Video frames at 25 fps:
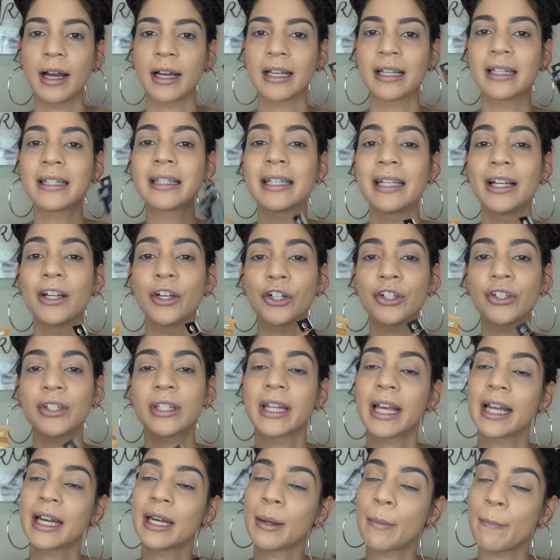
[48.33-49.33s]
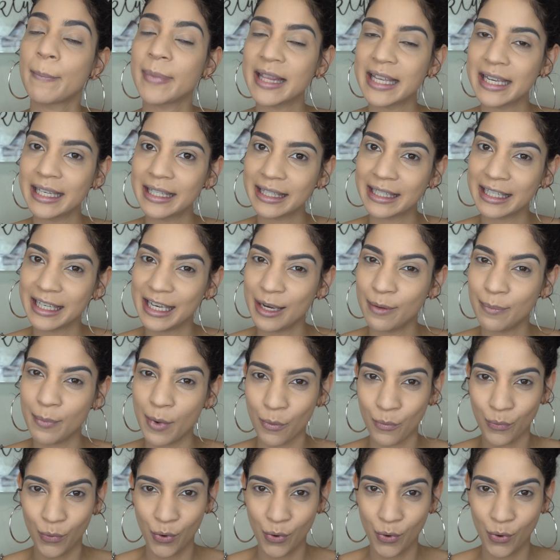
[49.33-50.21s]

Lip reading: concealers, then please keep